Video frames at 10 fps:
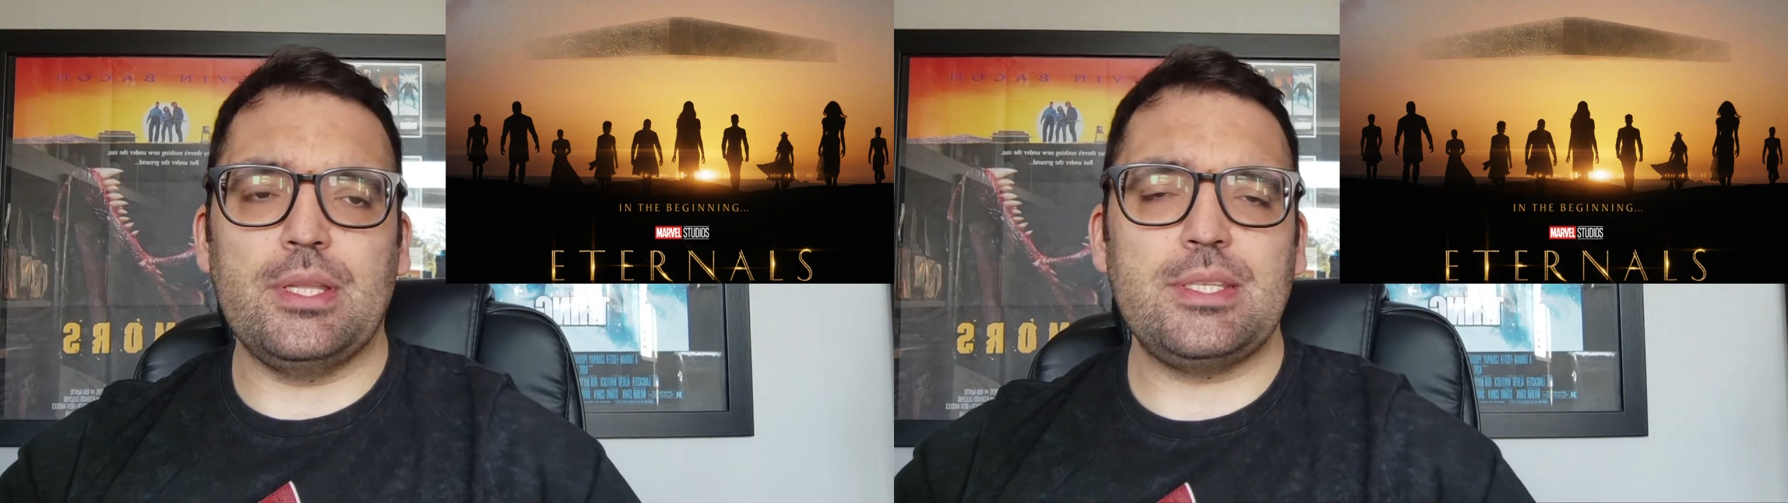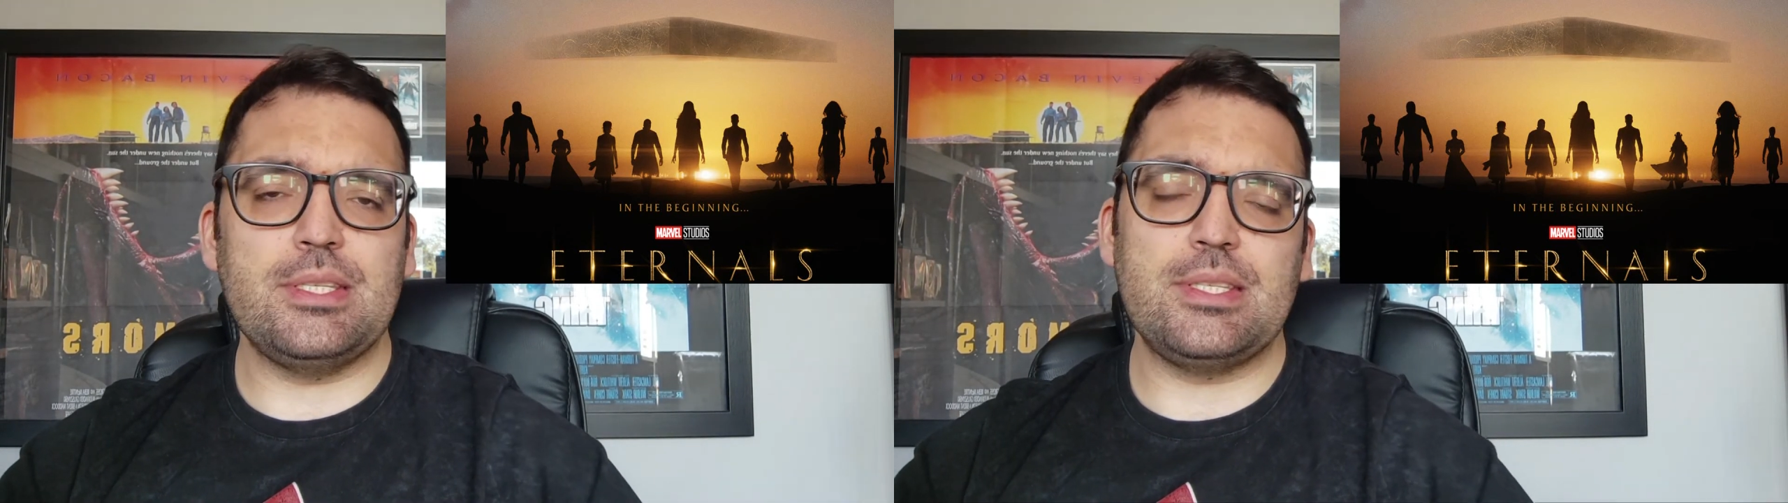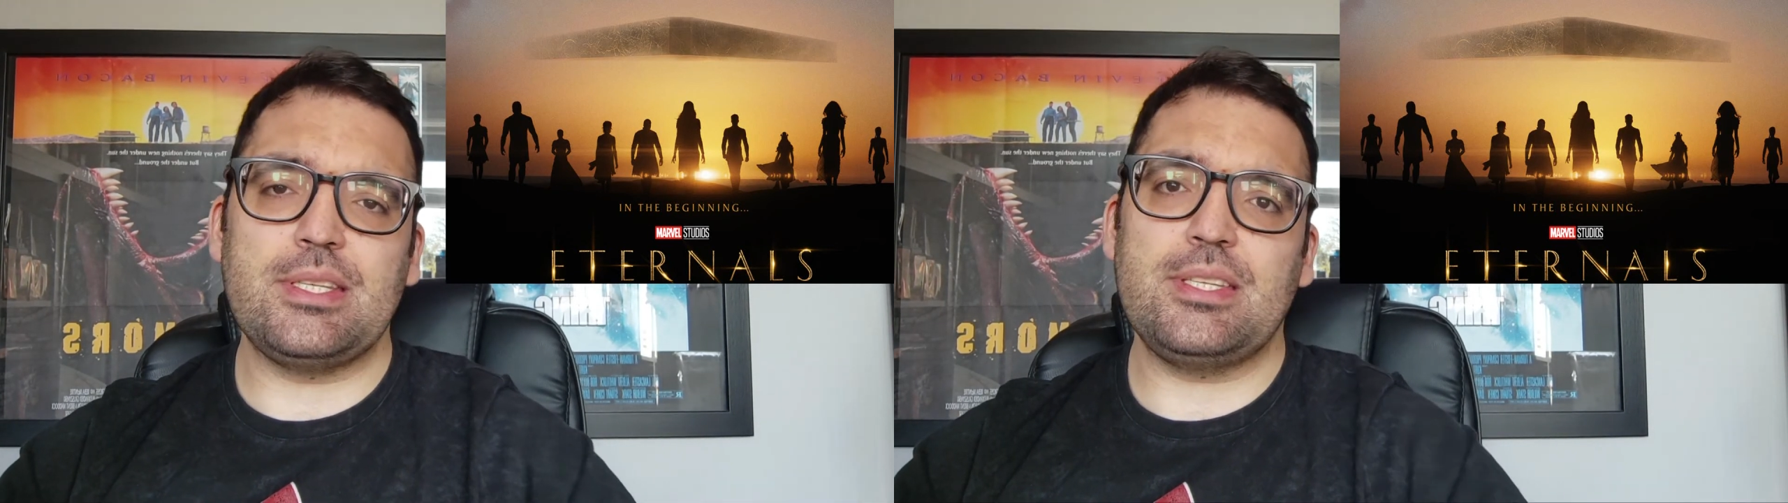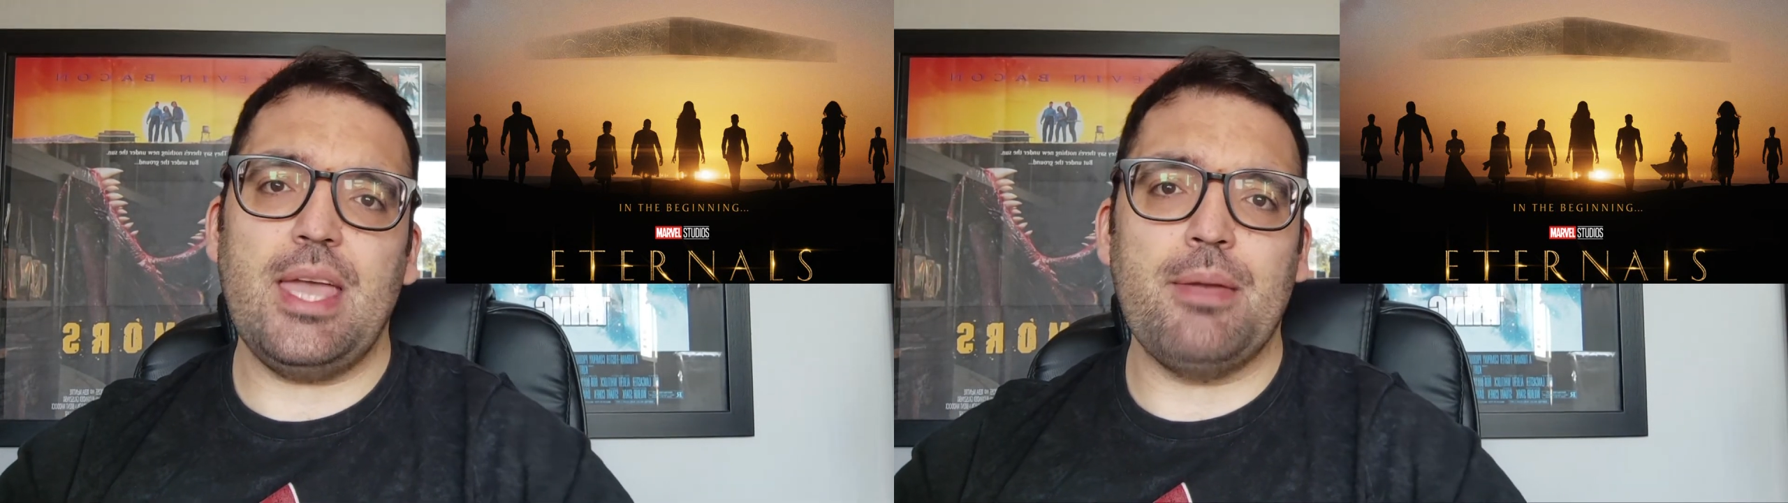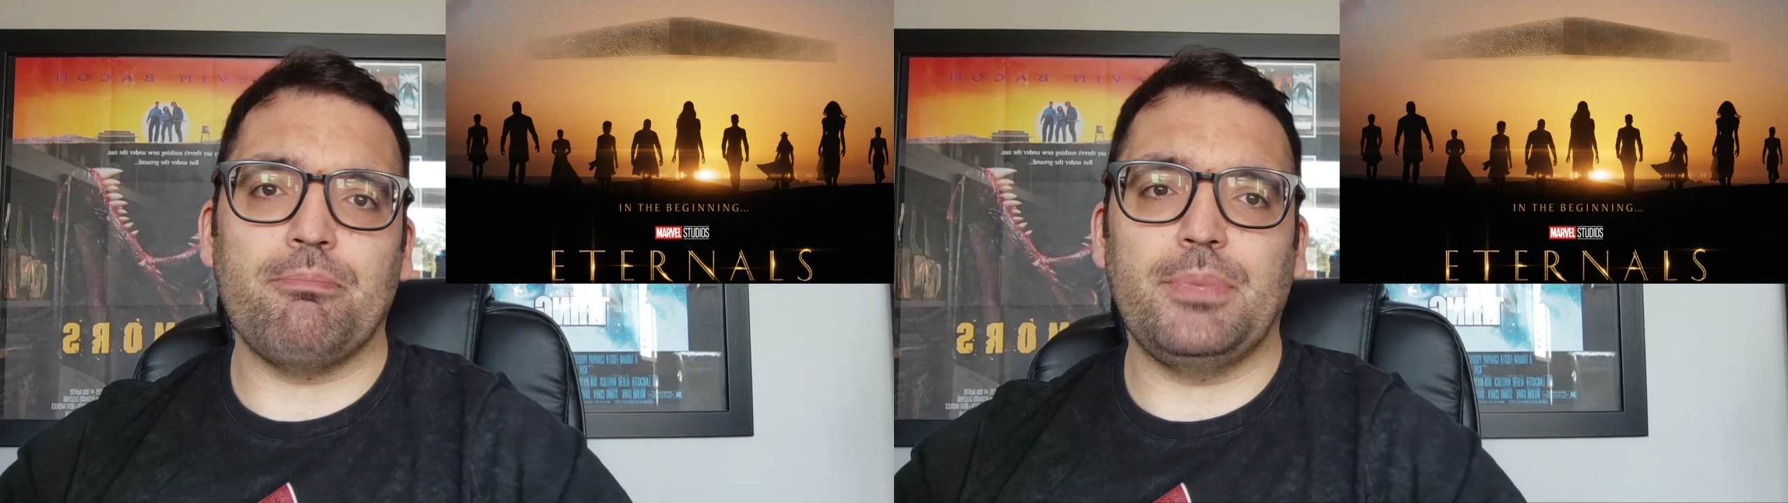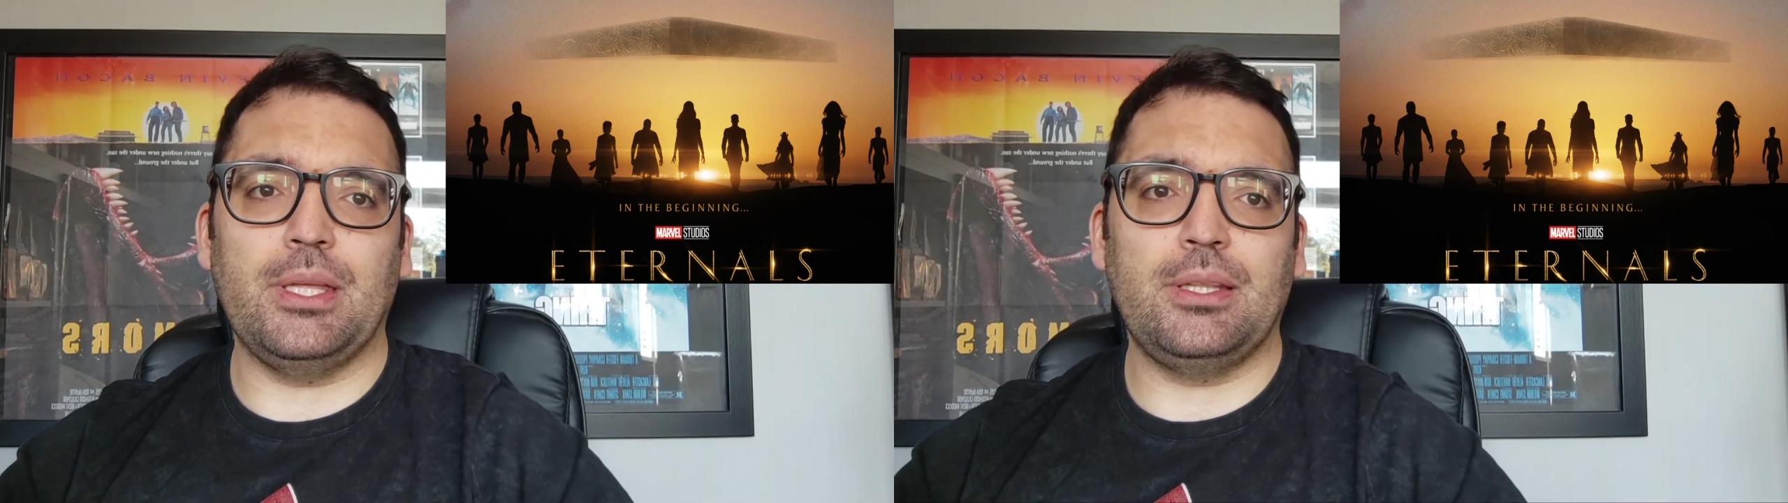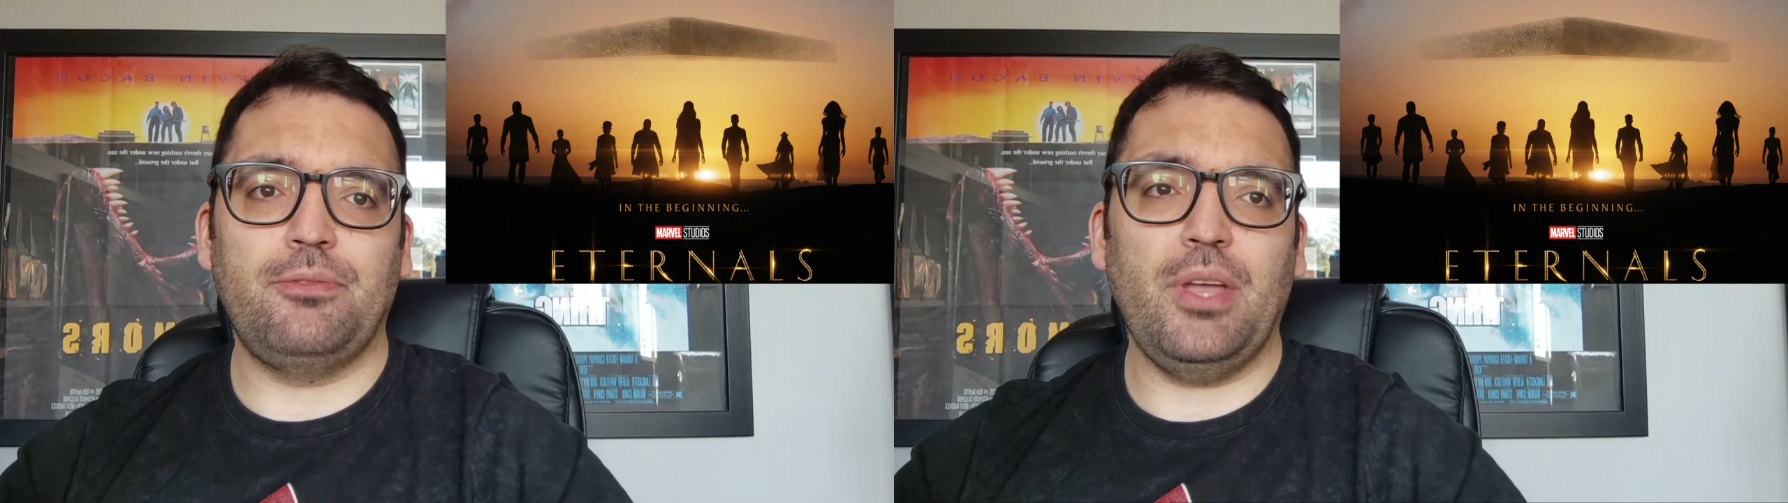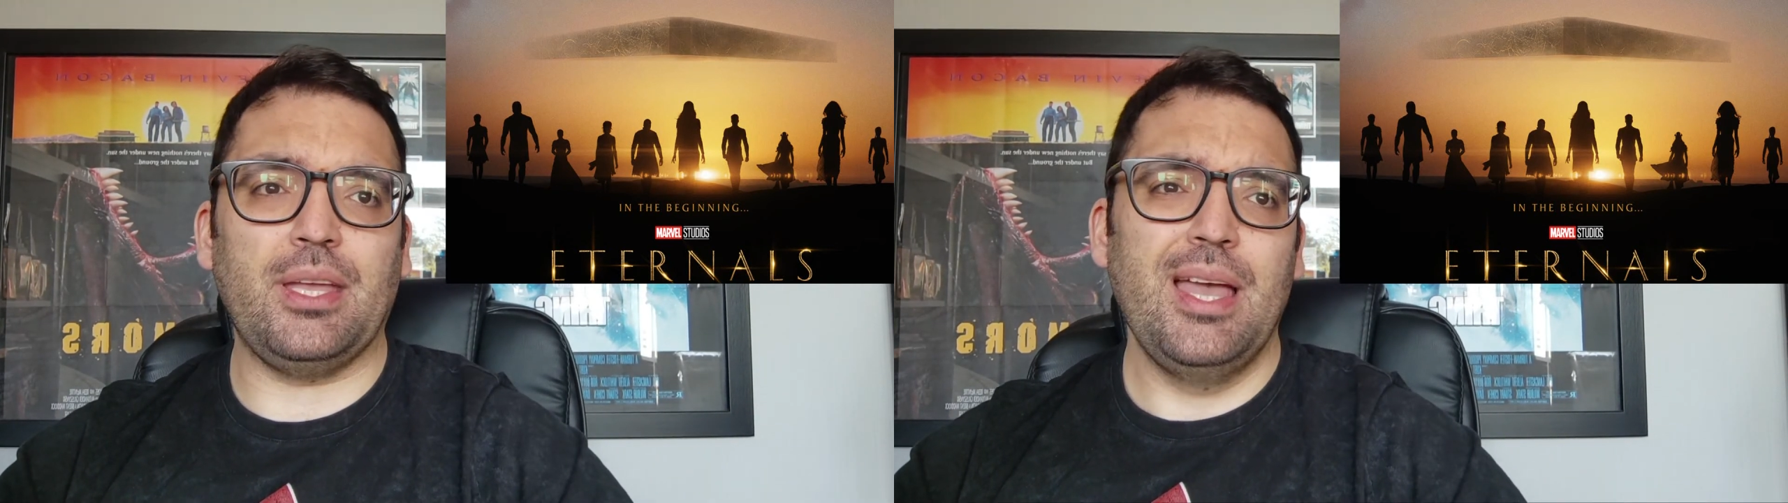This is the same it, eh,
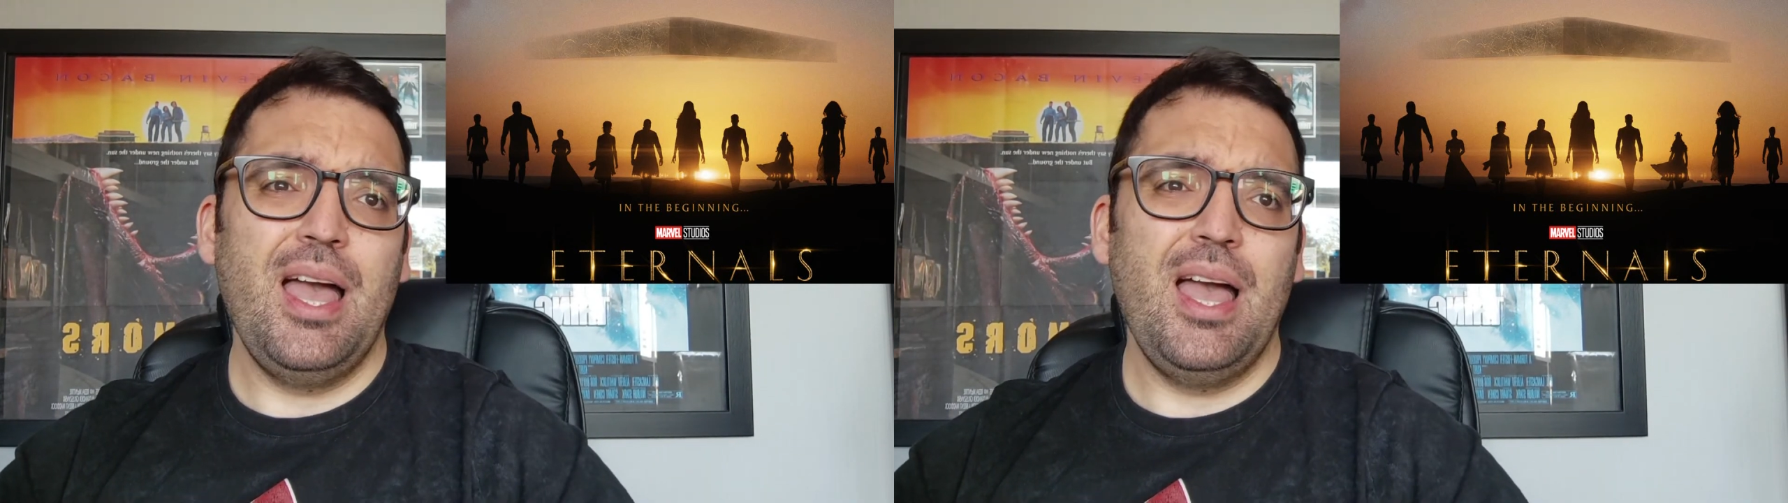thing.